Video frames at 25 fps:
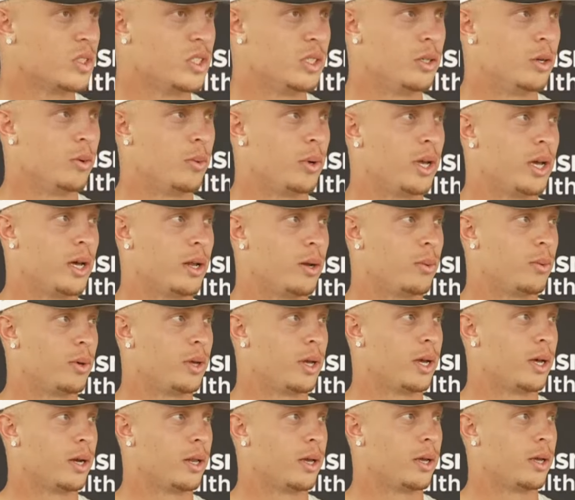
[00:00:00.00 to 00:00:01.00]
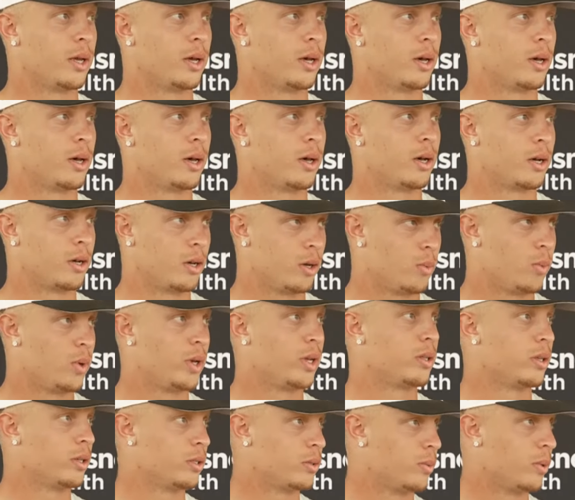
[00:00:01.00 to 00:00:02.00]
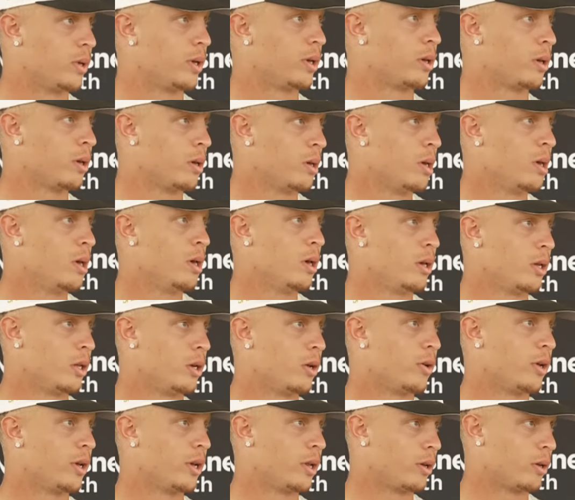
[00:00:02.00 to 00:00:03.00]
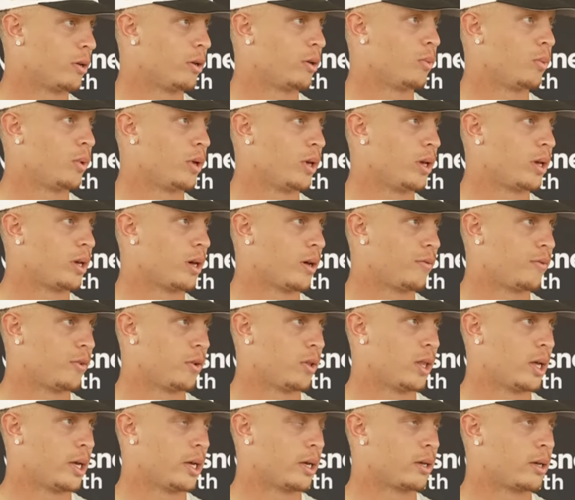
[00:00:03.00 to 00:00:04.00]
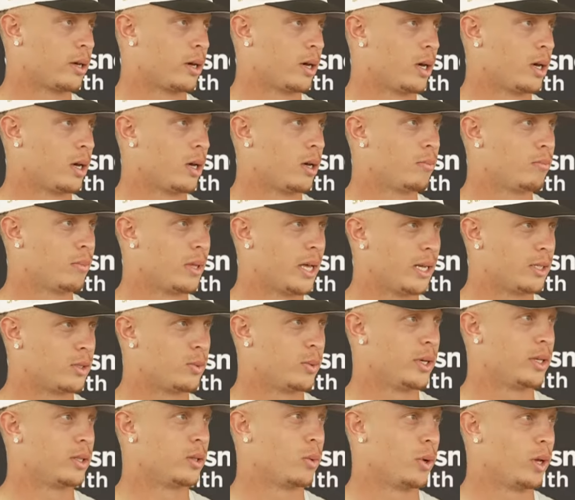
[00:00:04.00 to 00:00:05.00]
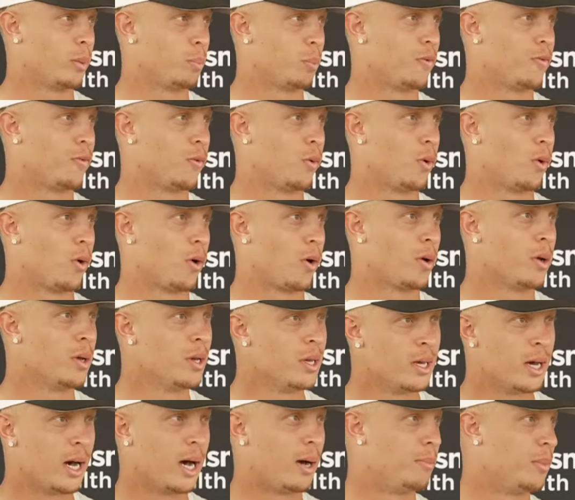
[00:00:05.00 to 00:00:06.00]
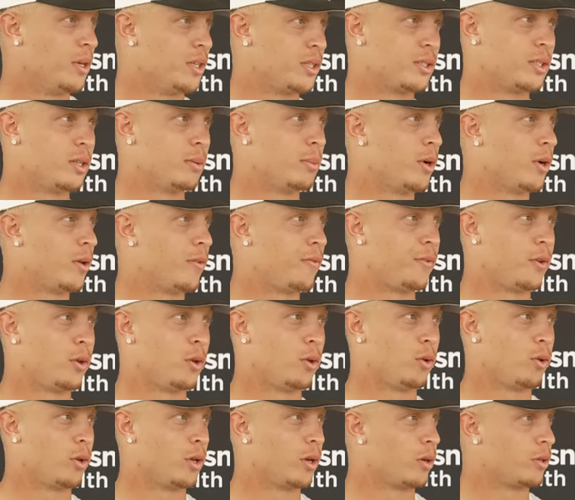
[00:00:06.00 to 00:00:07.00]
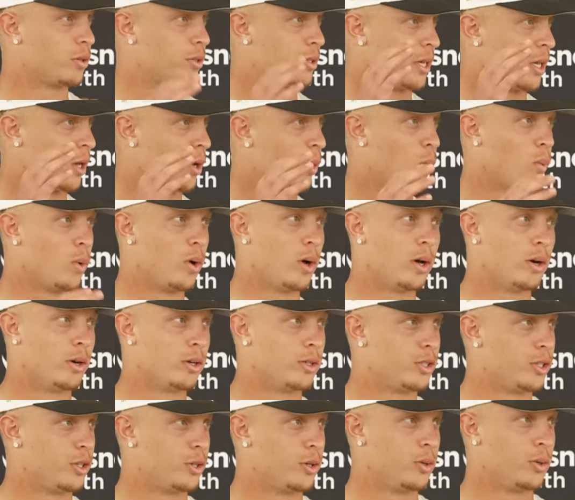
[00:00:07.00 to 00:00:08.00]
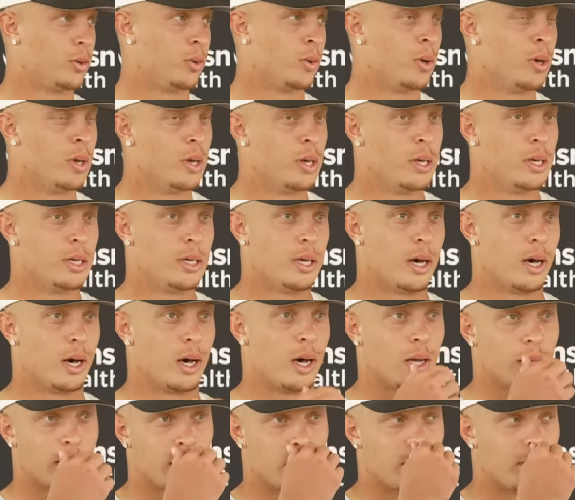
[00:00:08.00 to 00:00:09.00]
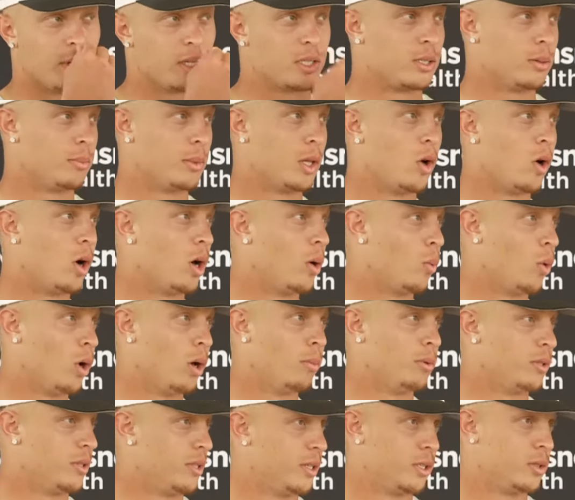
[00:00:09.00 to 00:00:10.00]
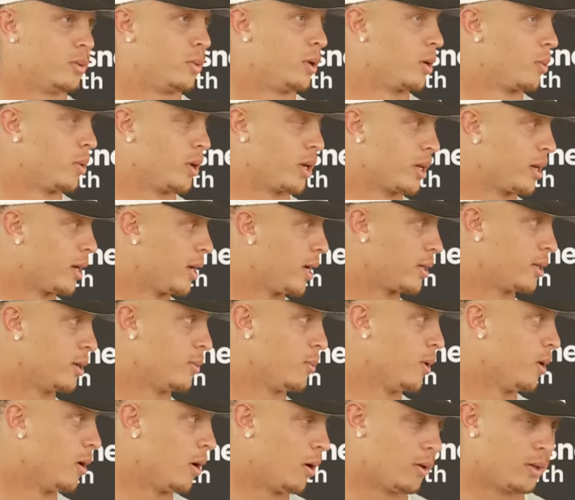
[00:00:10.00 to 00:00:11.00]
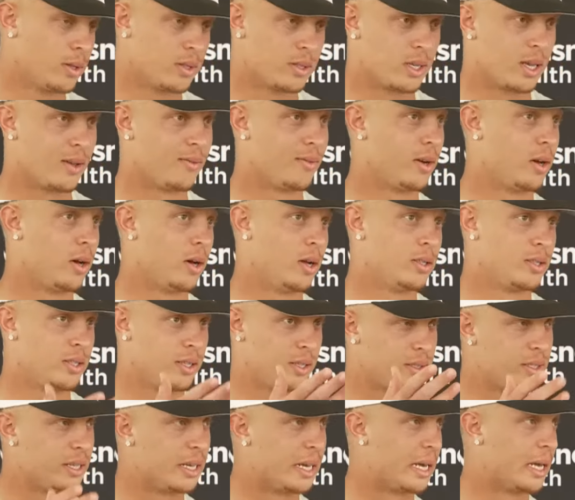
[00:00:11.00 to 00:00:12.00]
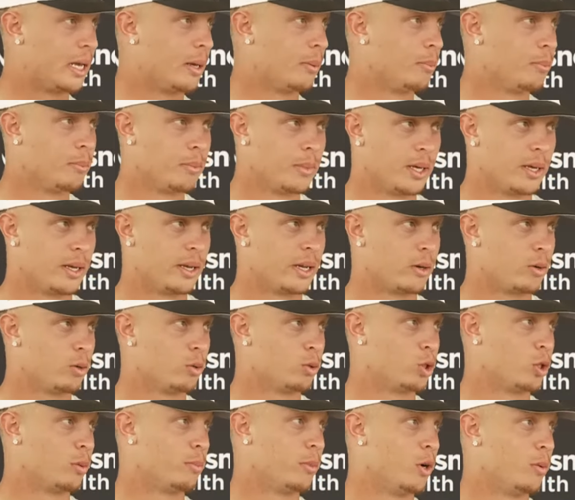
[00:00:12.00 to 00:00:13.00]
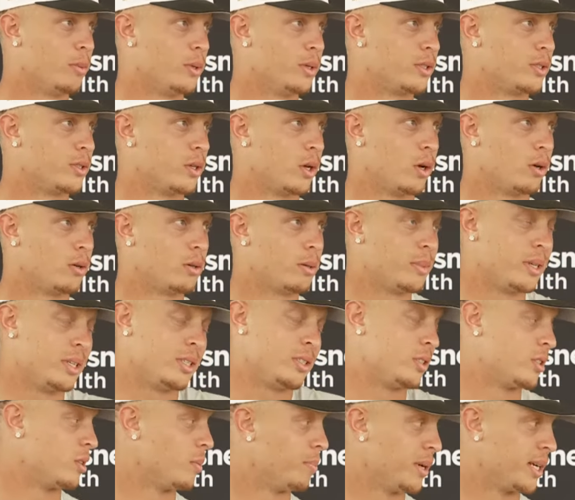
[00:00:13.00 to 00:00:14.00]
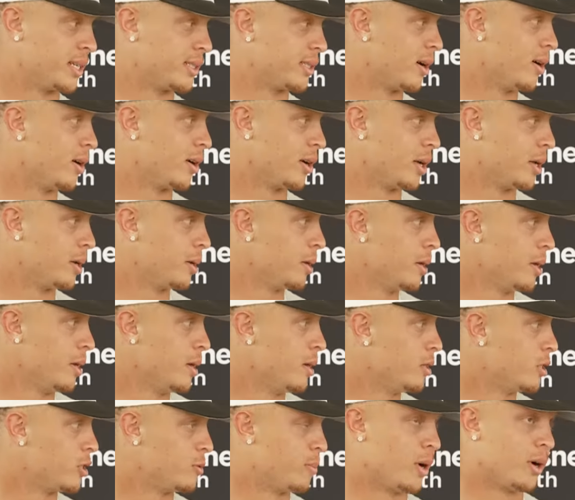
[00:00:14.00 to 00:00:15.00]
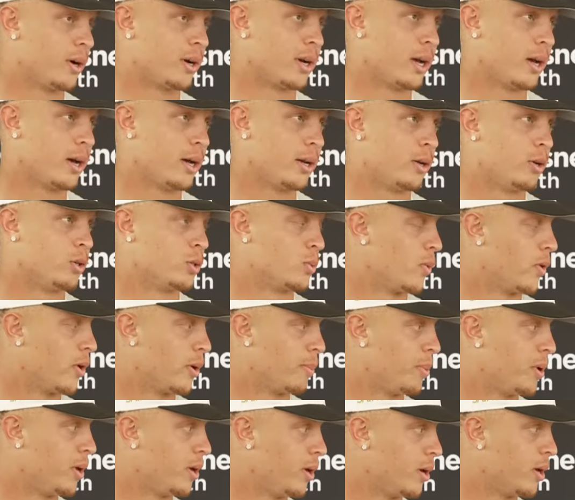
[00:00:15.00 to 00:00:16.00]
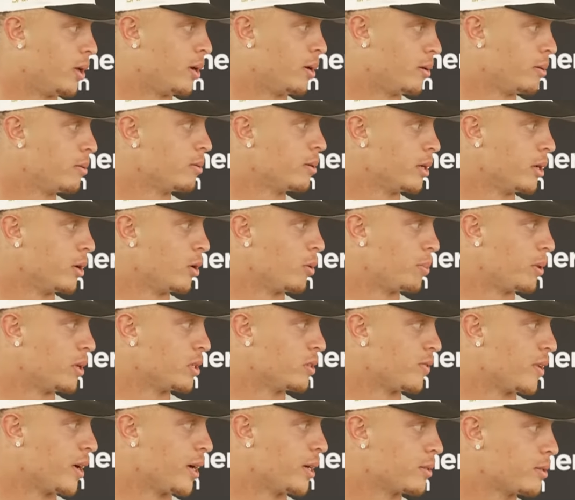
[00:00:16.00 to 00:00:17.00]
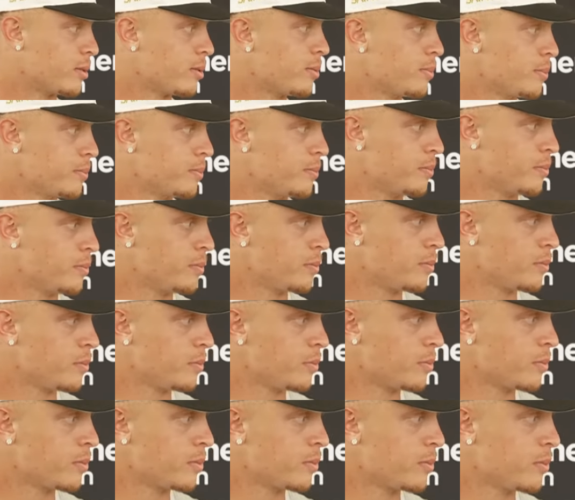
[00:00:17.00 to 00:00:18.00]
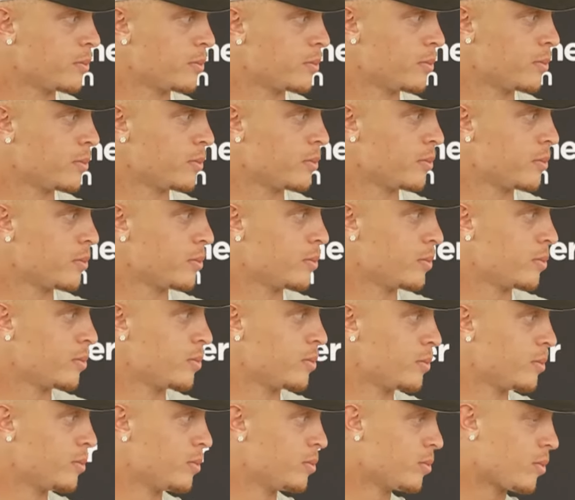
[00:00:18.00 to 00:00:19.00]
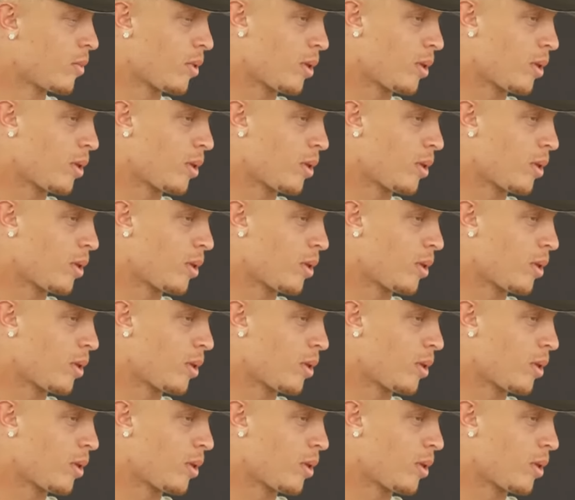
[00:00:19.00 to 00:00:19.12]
Mm-hmm. You know, we had we had a, uh, a good week this week. You know, he had a good week. I feel like uh, last week, the week before, I missed him on a few, you know, sailed one or two, uh, you know, missed him low on one. But this week we connected well in seven-ons and team in crucial moments. So I mean, he's just a big target, smart guy, knows where to be, and, you know, plays fast. Does his basketball background help him out, do you think?